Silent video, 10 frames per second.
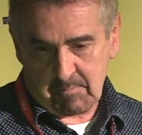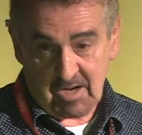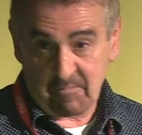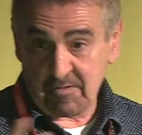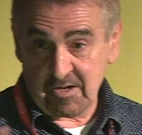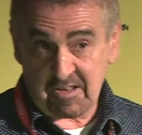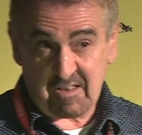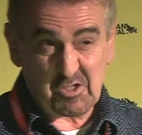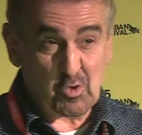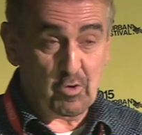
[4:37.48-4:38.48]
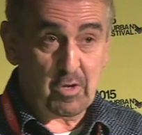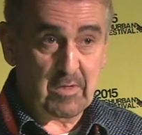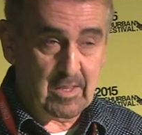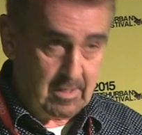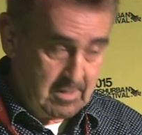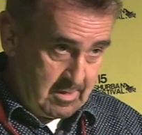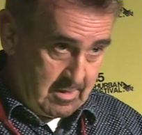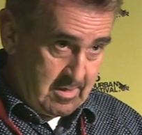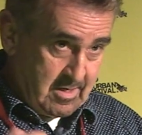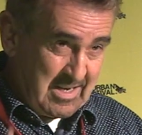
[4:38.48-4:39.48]
on my first shorts with
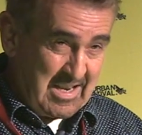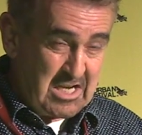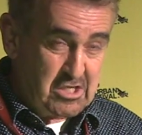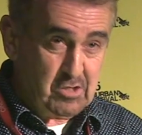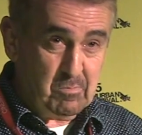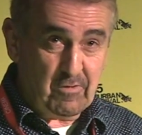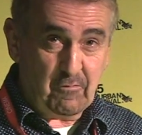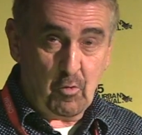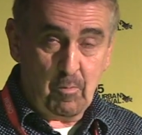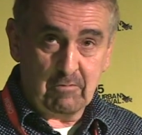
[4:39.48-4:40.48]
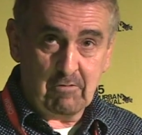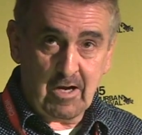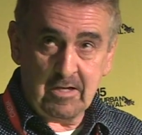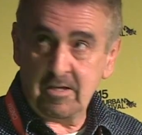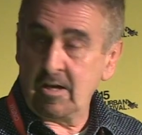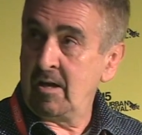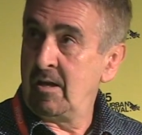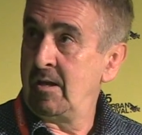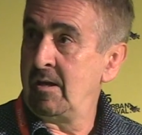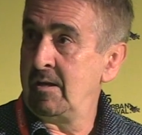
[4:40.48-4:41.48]
an Asian performer writer,
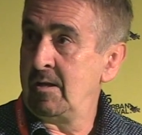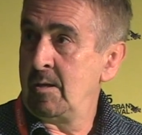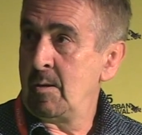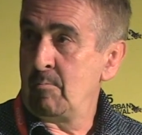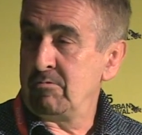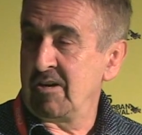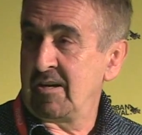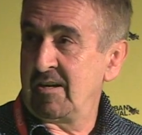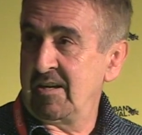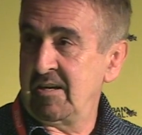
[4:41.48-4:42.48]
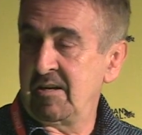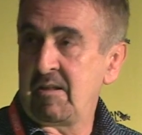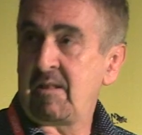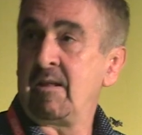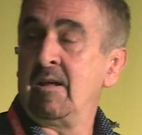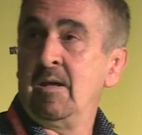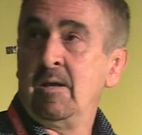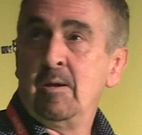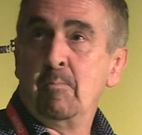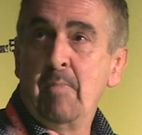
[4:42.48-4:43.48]
Priya Kalidas,
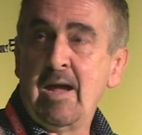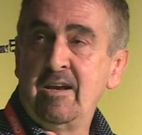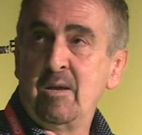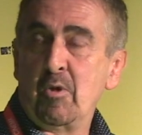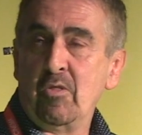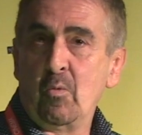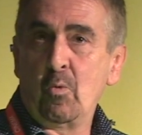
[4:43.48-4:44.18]
Mandam on the